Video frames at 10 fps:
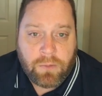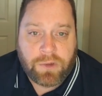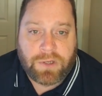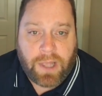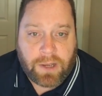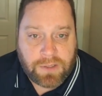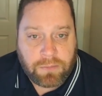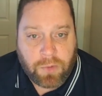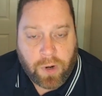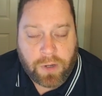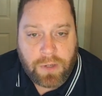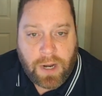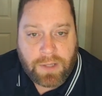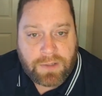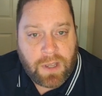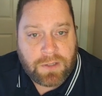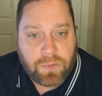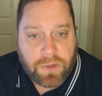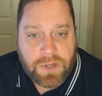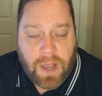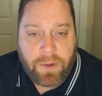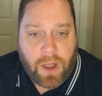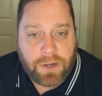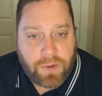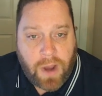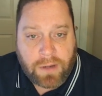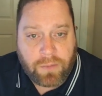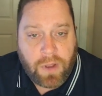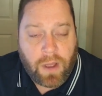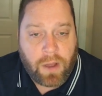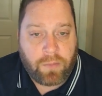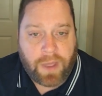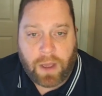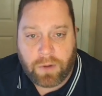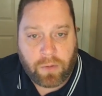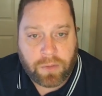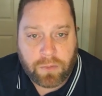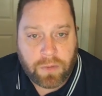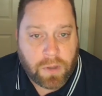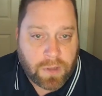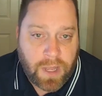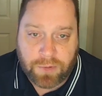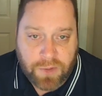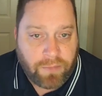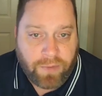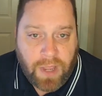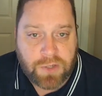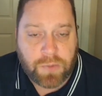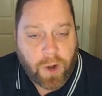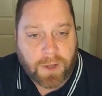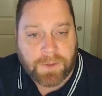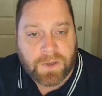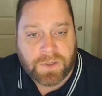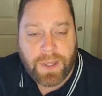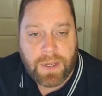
which allows them to work in the United States with a job contract without going through the labor certification process,